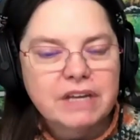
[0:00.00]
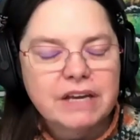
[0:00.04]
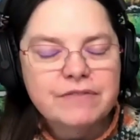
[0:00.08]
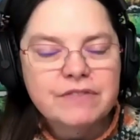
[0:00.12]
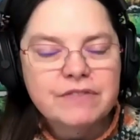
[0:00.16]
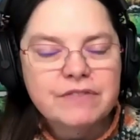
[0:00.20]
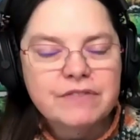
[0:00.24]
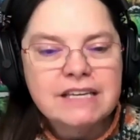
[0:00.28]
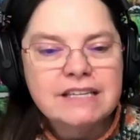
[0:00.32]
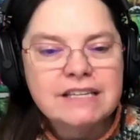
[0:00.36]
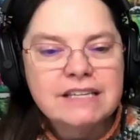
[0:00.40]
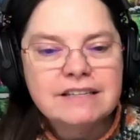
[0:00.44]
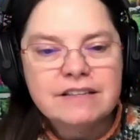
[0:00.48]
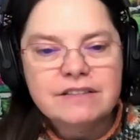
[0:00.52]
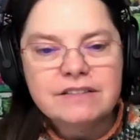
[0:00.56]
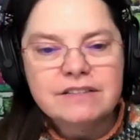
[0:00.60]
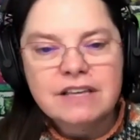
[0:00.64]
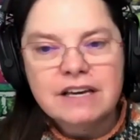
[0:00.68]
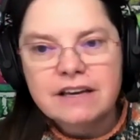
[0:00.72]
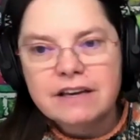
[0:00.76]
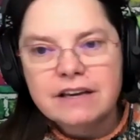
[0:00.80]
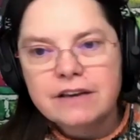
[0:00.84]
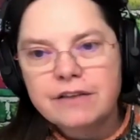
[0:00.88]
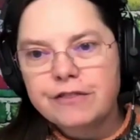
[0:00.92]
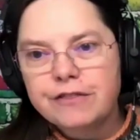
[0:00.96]
Then
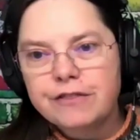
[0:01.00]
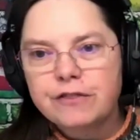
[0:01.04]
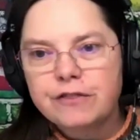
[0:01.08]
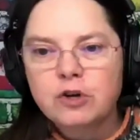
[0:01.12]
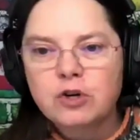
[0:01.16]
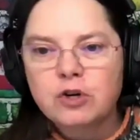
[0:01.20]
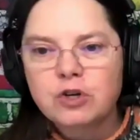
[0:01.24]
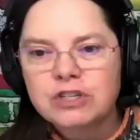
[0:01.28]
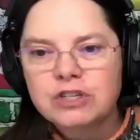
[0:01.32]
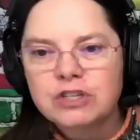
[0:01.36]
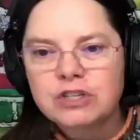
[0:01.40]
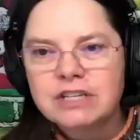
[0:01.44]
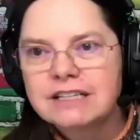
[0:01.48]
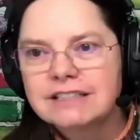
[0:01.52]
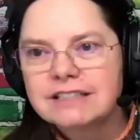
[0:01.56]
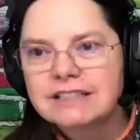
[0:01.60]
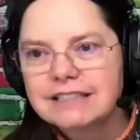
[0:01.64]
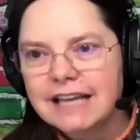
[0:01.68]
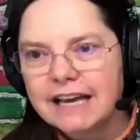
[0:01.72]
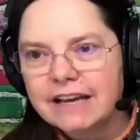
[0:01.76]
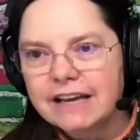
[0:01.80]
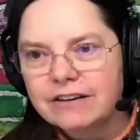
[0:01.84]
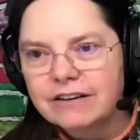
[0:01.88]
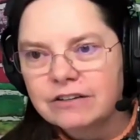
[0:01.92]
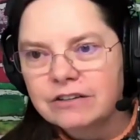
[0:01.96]
the
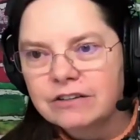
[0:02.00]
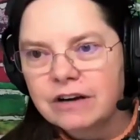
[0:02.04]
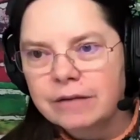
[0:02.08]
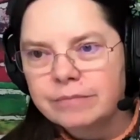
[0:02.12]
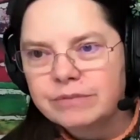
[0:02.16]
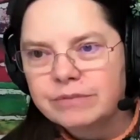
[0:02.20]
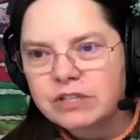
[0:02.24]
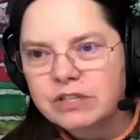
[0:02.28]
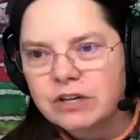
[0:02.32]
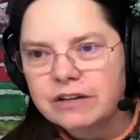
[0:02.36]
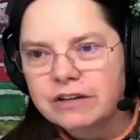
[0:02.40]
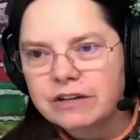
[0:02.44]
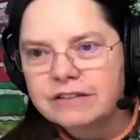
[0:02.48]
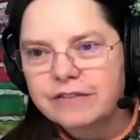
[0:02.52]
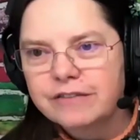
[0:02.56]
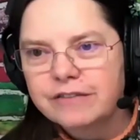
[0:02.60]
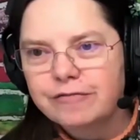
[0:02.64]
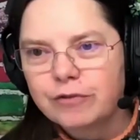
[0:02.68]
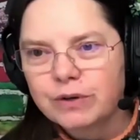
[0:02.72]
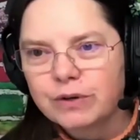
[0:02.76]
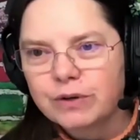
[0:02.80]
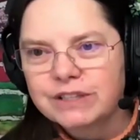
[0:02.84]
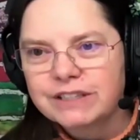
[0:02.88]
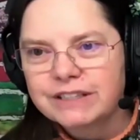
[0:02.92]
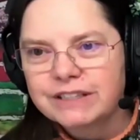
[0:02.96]

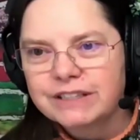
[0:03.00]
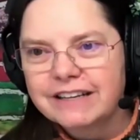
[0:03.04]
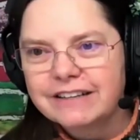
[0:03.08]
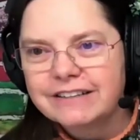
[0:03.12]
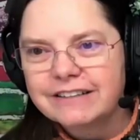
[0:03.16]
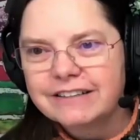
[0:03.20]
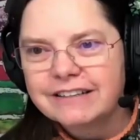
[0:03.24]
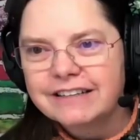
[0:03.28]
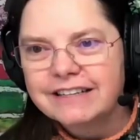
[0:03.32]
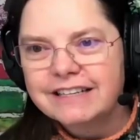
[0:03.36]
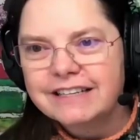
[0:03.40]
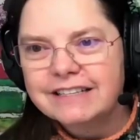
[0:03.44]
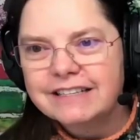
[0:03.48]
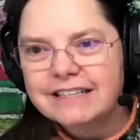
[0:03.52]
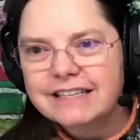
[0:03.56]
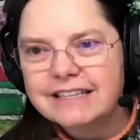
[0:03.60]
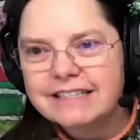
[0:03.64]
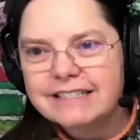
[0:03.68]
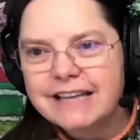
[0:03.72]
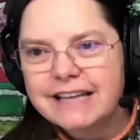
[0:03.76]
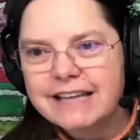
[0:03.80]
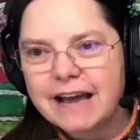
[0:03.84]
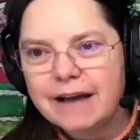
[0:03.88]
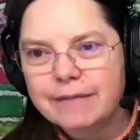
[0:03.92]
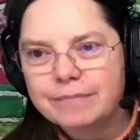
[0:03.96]
fourth letter in the
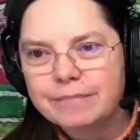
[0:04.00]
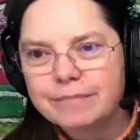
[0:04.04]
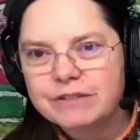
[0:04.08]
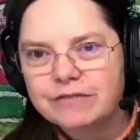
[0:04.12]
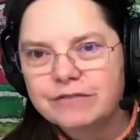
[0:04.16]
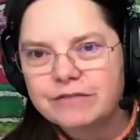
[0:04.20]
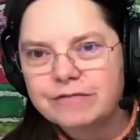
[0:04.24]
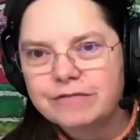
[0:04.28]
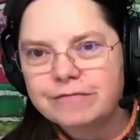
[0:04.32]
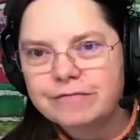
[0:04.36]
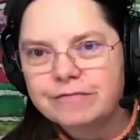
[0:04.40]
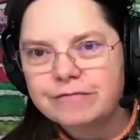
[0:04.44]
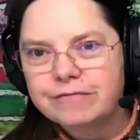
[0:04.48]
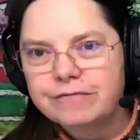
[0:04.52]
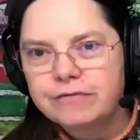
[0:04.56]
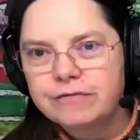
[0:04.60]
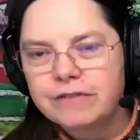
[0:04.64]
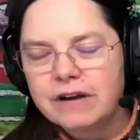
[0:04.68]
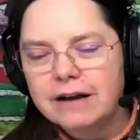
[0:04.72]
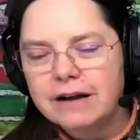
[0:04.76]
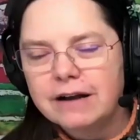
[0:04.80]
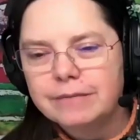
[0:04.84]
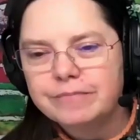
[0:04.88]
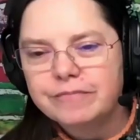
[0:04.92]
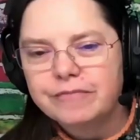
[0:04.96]
ADAPT
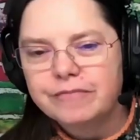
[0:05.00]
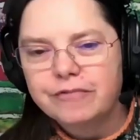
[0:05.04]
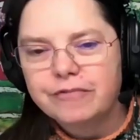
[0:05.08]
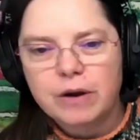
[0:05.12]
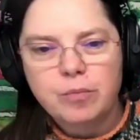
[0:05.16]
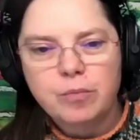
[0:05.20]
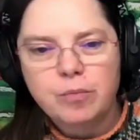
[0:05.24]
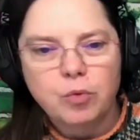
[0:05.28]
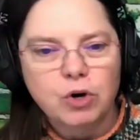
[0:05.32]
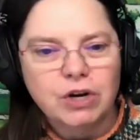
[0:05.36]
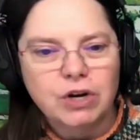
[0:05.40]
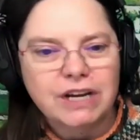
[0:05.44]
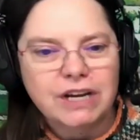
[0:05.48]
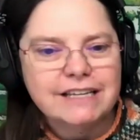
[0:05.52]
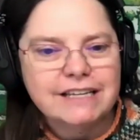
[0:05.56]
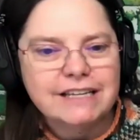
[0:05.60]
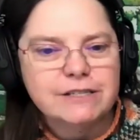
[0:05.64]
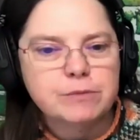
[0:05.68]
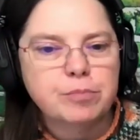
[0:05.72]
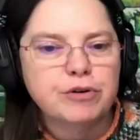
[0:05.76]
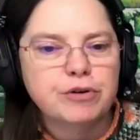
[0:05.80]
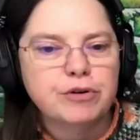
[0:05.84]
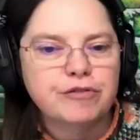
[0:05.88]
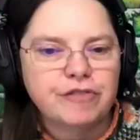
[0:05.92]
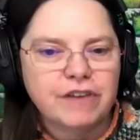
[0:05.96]
framework
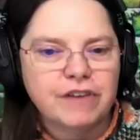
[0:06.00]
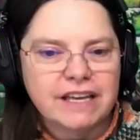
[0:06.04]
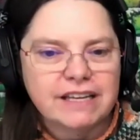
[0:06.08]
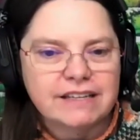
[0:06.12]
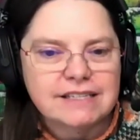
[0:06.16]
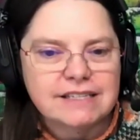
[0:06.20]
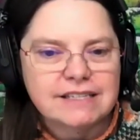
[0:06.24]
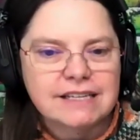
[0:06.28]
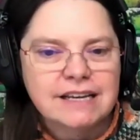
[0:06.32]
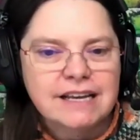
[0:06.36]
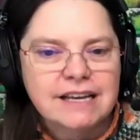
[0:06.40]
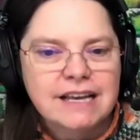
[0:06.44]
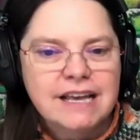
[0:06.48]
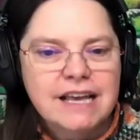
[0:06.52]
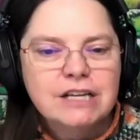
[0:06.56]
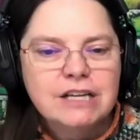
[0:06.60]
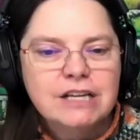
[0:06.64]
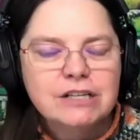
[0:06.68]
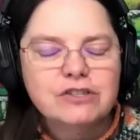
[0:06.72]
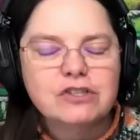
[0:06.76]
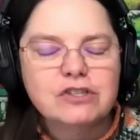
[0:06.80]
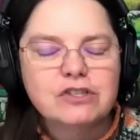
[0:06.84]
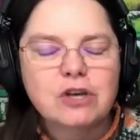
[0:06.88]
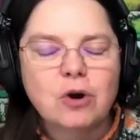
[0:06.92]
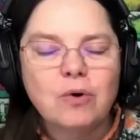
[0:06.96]
is prevent.
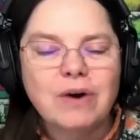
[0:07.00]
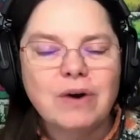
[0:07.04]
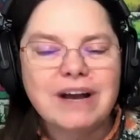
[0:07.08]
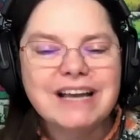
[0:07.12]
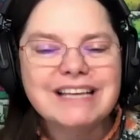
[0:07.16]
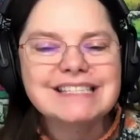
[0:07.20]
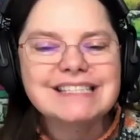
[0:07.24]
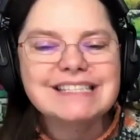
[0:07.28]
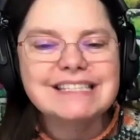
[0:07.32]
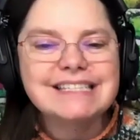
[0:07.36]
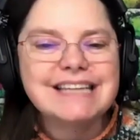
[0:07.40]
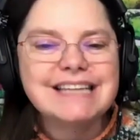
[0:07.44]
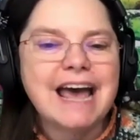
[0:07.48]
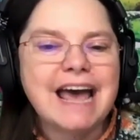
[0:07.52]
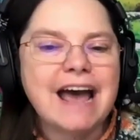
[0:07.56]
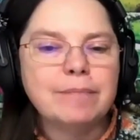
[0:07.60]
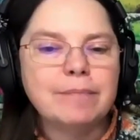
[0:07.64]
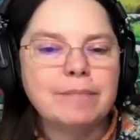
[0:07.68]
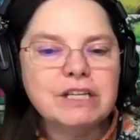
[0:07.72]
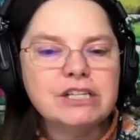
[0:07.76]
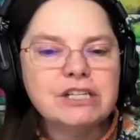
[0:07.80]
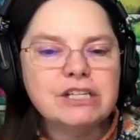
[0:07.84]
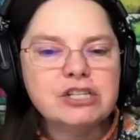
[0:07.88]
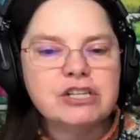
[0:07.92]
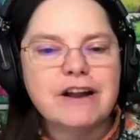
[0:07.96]
So
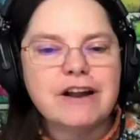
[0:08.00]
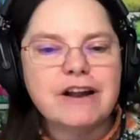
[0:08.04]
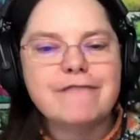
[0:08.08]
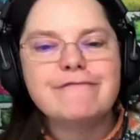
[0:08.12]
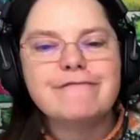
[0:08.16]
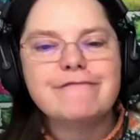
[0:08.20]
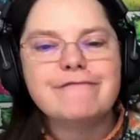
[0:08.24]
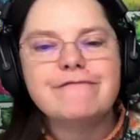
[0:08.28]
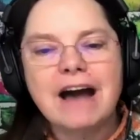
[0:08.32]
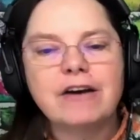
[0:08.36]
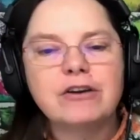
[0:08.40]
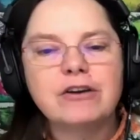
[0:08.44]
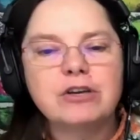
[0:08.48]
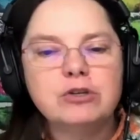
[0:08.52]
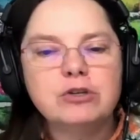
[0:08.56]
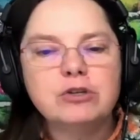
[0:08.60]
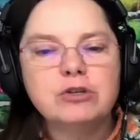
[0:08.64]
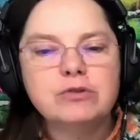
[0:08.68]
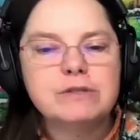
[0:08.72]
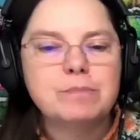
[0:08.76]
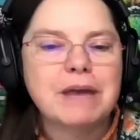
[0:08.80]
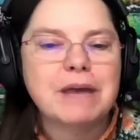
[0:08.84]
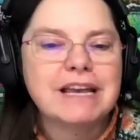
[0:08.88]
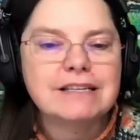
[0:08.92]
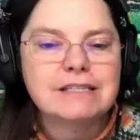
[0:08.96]
establish
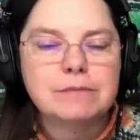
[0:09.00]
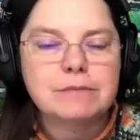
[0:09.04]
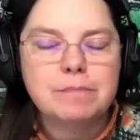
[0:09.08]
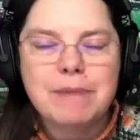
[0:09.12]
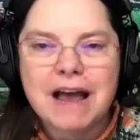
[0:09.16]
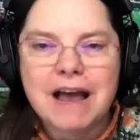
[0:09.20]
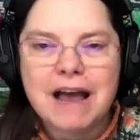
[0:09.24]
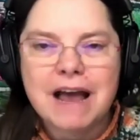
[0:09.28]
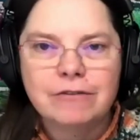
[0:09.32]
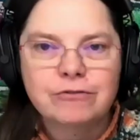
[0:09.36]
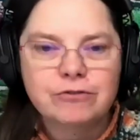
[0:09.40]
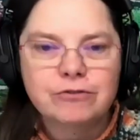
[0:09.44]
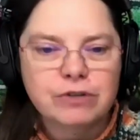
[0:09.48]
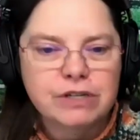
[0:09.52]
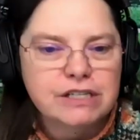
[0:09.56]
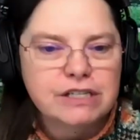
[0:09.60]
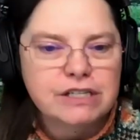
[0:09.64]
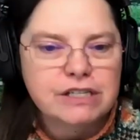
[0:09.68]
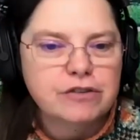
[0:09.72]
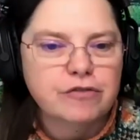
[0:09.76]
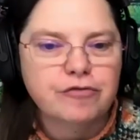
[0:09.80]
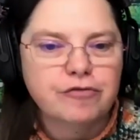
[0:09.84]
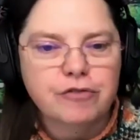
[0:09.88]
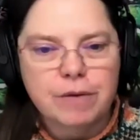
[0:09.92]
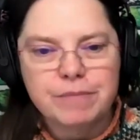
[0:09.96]
values based
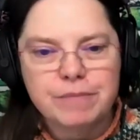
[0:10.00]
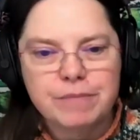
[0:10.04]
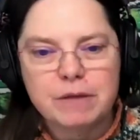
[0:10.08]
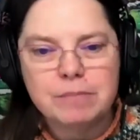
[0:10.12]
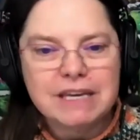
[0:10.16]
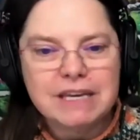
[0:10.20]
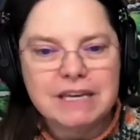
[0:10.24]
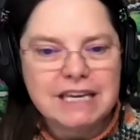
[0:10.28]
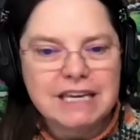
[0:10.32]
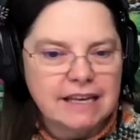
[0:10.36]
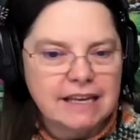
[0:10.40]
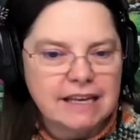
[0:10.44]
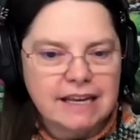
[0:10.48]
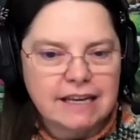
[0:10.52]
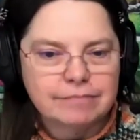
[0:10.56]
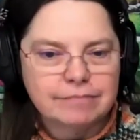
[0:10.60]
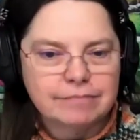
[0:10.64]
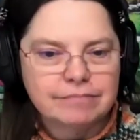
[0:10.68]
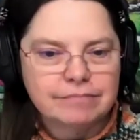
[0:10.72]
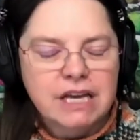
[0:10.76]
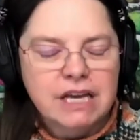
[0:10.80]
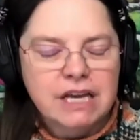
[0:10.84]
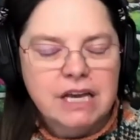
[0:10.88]
boundaries from the beginning.